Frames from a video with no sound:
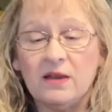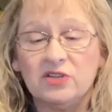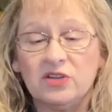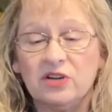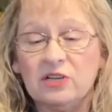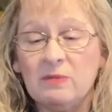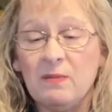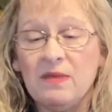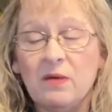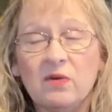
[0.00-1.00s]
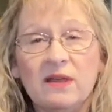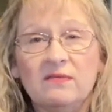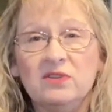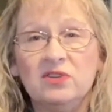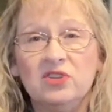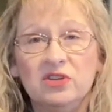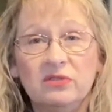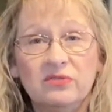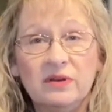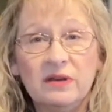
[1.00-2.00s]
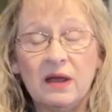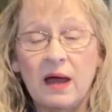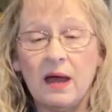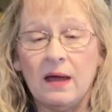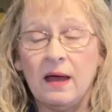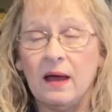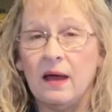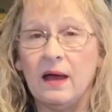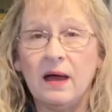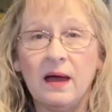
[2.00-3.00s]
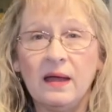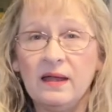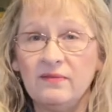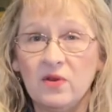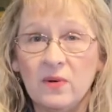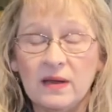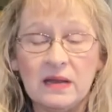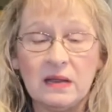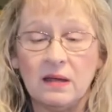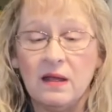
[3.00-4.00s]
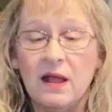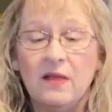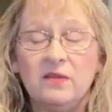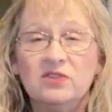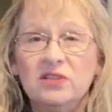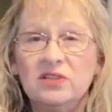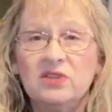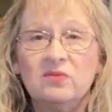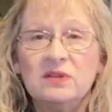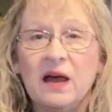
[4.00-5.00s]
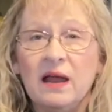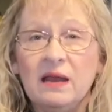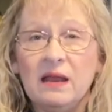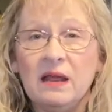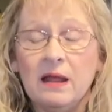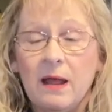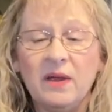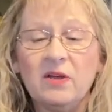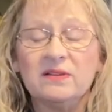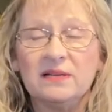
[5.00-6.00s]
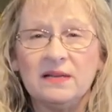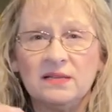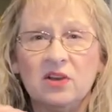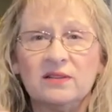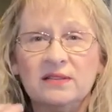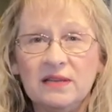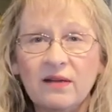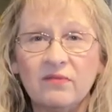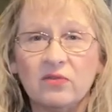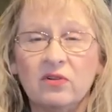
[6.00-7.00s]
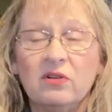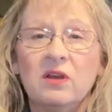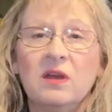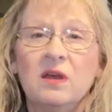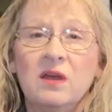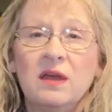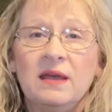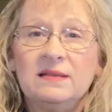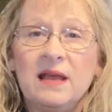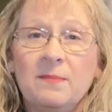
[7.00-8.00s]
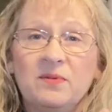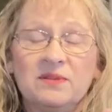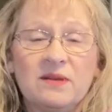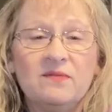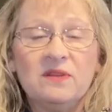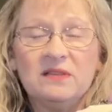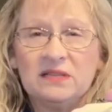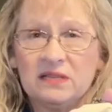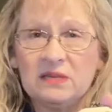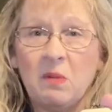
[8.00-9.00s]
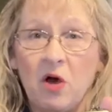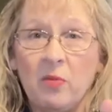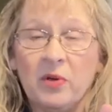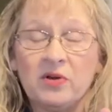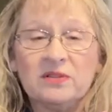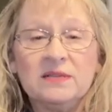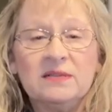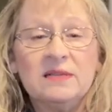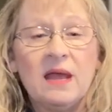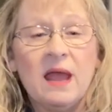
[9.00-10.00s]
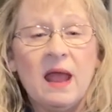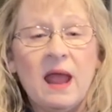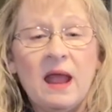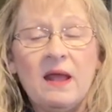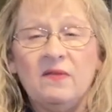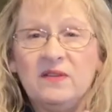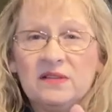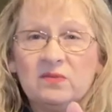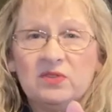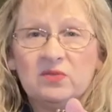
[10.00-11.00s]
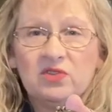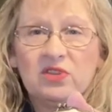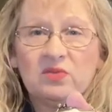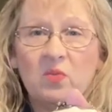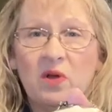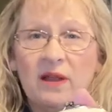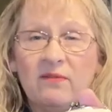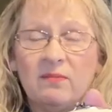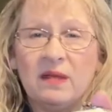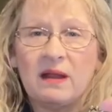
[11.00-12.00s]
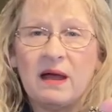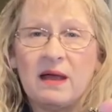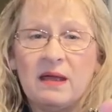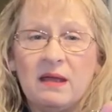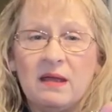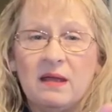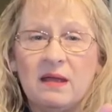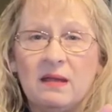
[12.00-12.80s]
at church. Maybe they were given to children. I have no idea. They're just so tiny. In Paris, I saw several examples of these small purses, and this was just one of them that I,